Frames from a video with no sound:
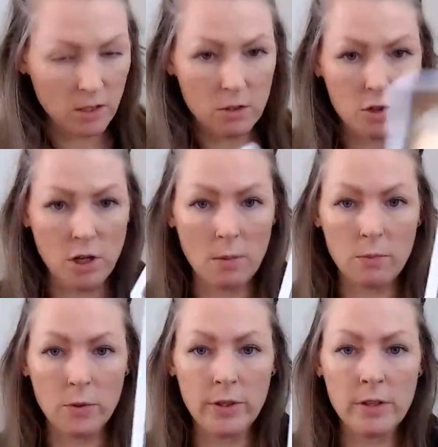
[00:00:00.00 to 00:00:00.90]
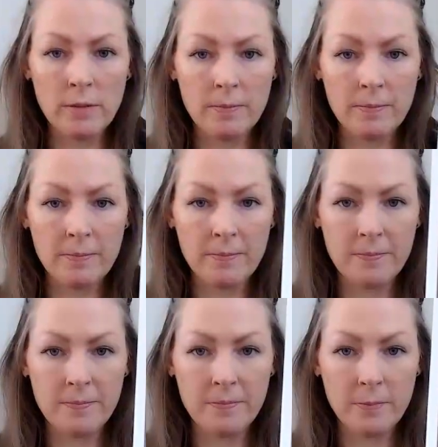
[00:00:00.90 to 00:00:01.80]
Chop wood,
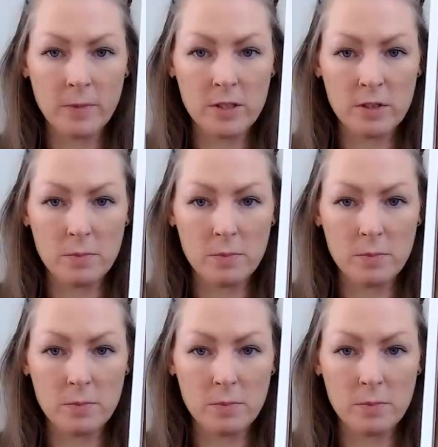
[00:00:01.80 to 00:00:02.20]
which is